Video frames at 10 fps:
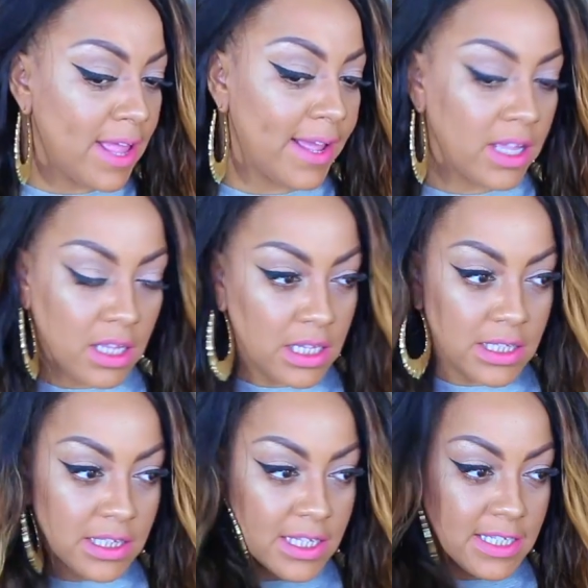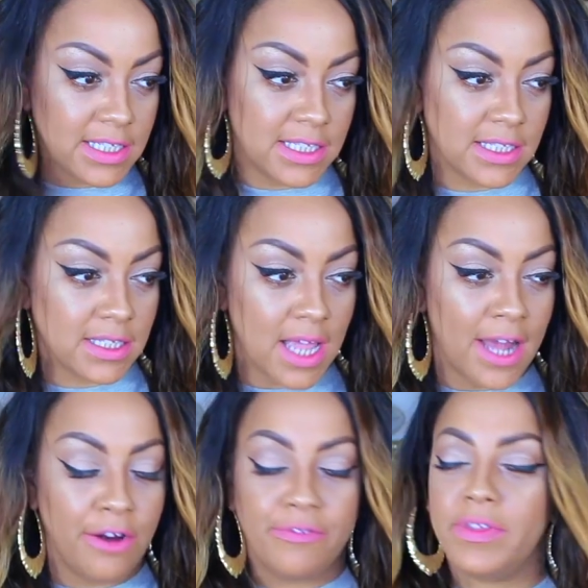Like this,
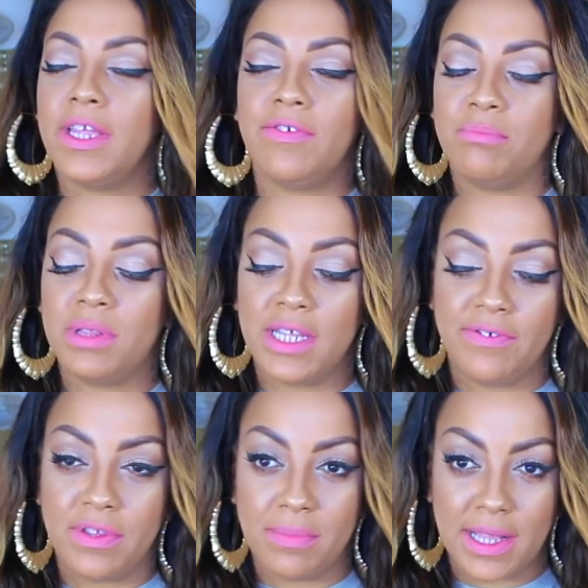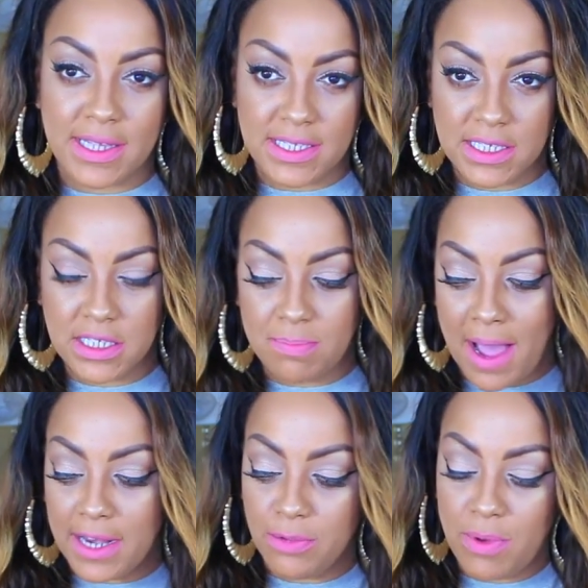I don't really even believe them that this is
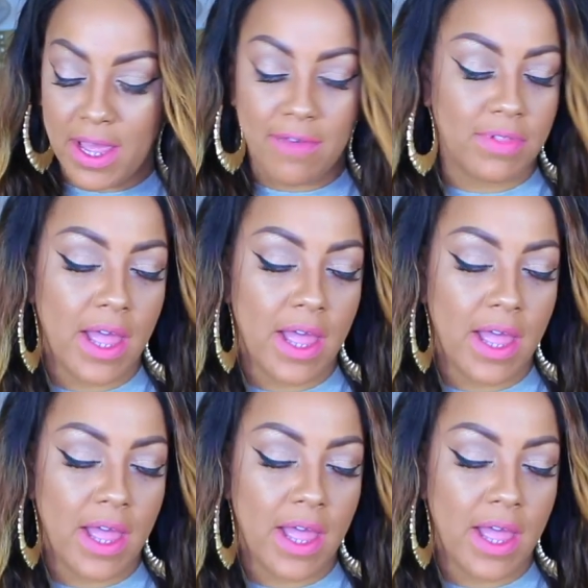body wave.